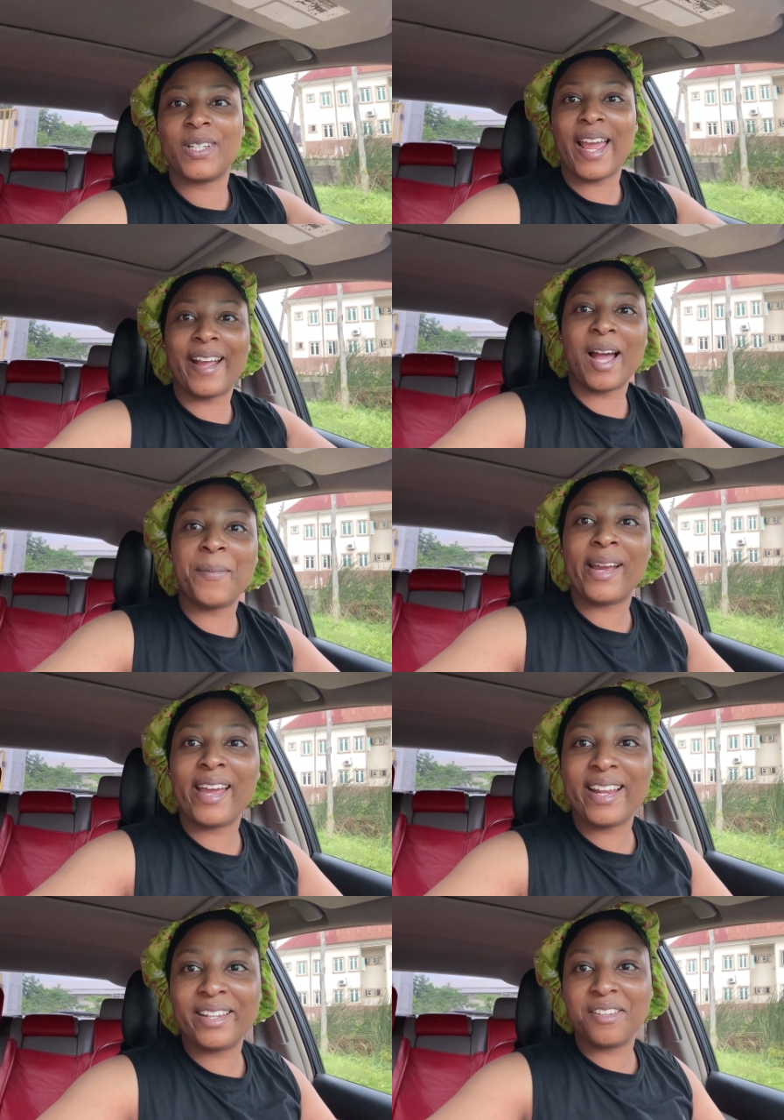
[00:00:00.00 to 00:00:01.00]
like i might
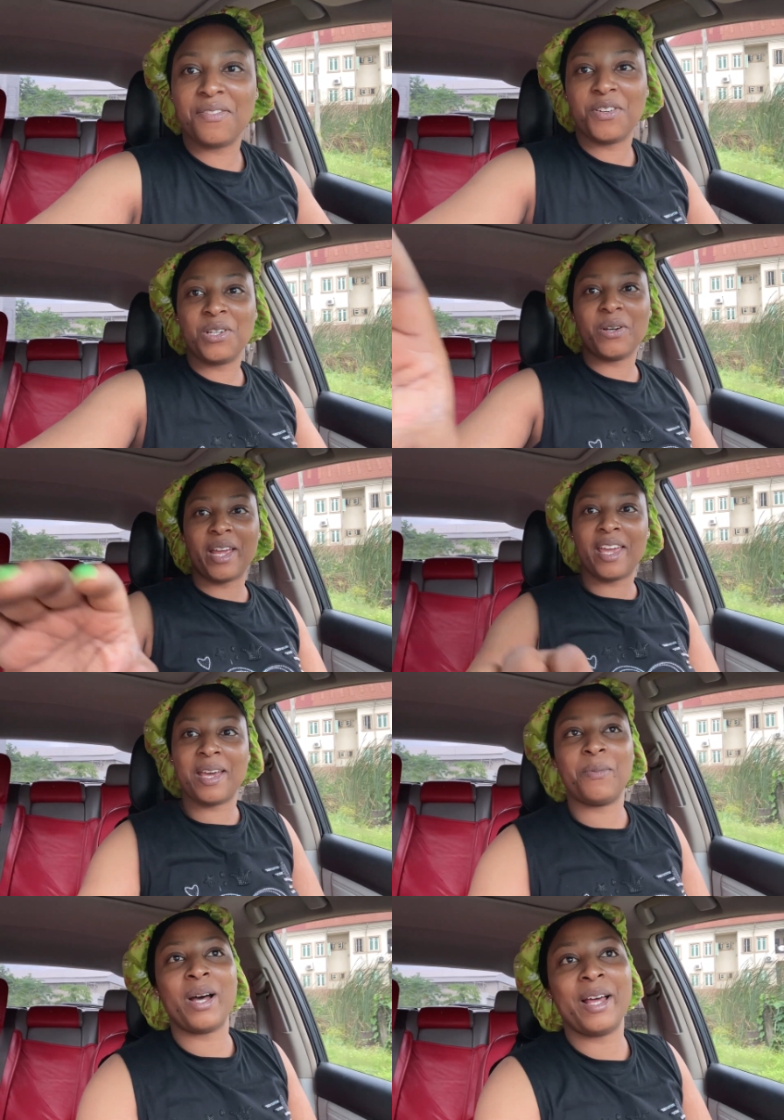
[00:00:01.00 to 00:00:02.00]
end this video
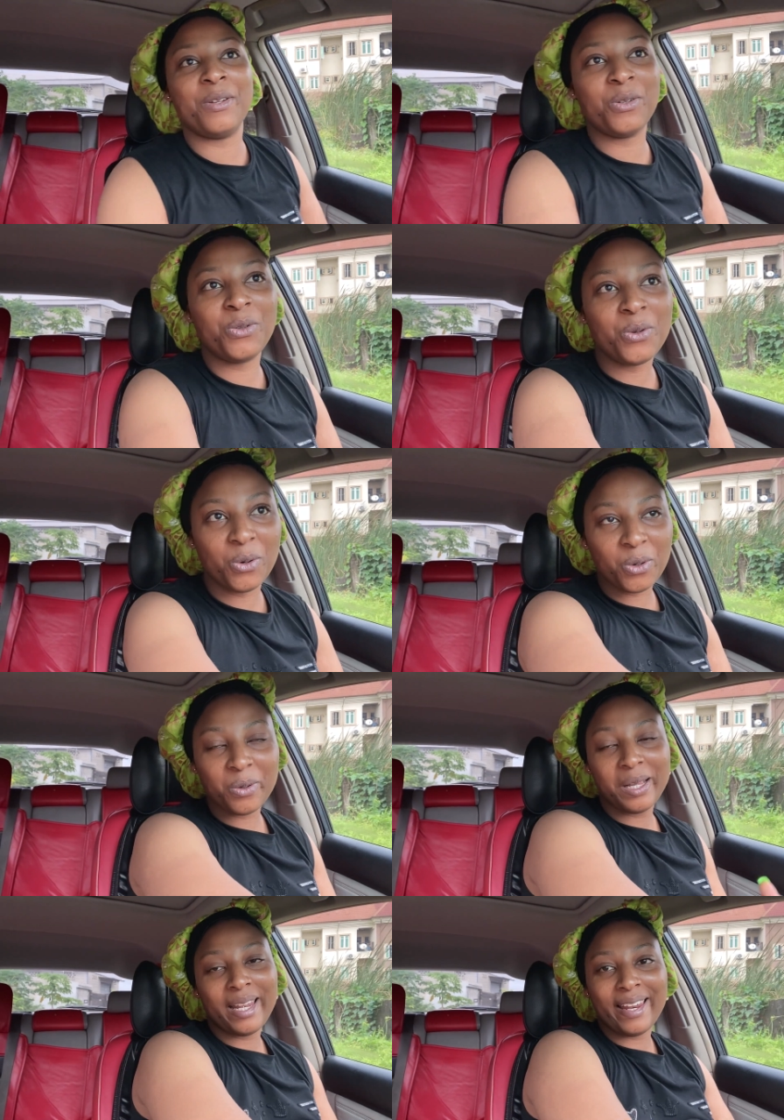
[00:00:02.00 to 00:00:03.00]
here but i don't know
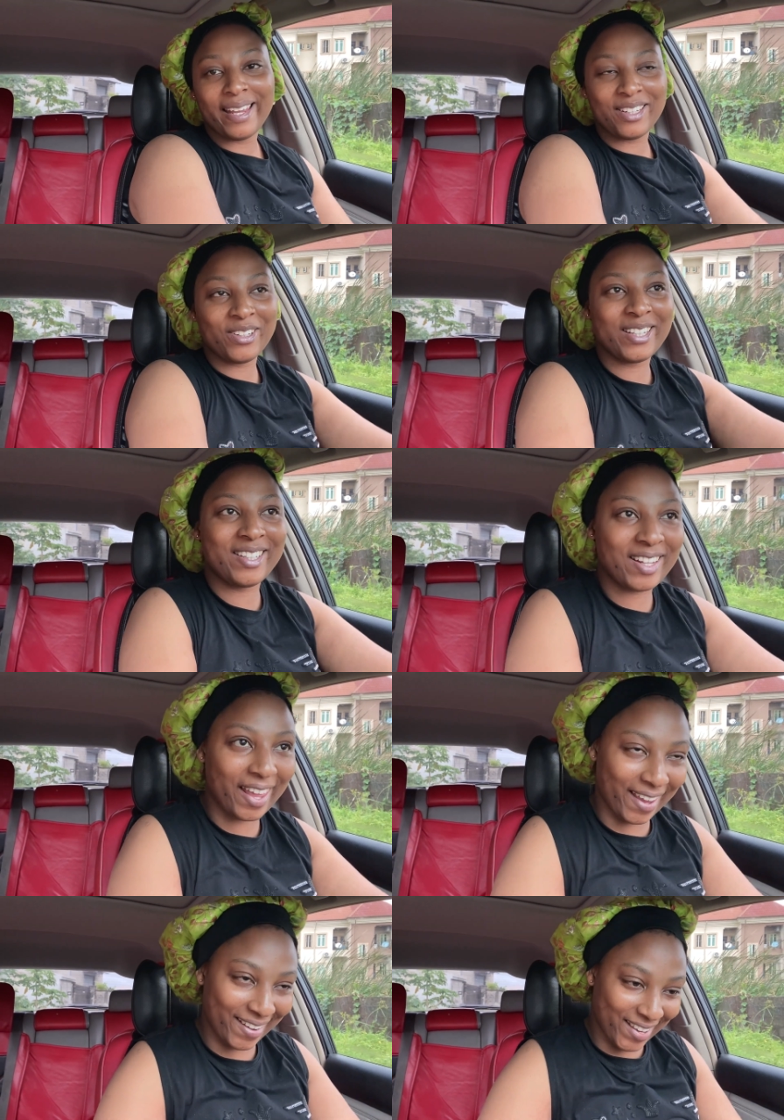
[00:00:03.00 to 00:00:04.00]
let's just say